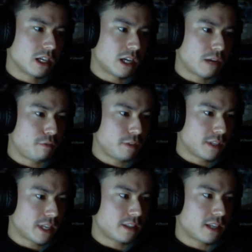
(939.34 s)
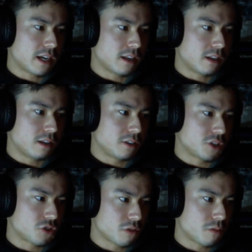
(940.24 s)
I feel like the uh, the
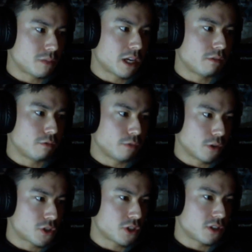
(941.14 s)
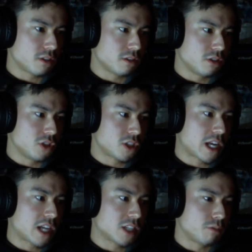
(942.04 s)
stripped down version just
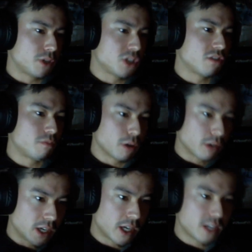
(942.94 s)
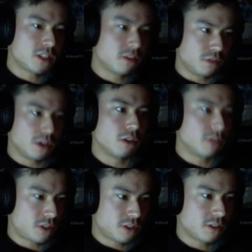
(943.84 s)
has a bunch of percussive
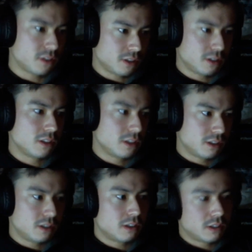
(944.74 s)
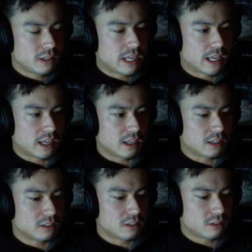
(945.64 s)
notes
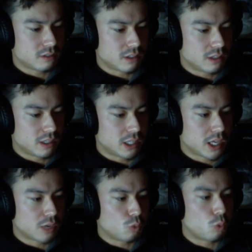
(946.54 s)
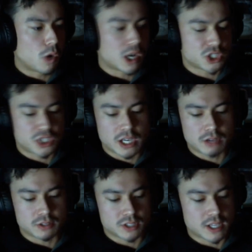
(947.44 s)
and a lot of washed
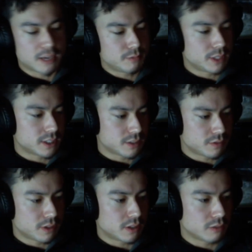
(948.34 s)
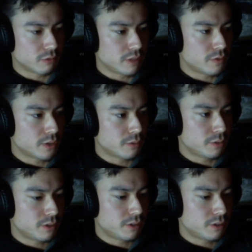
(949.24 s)
out sound because of the reverb.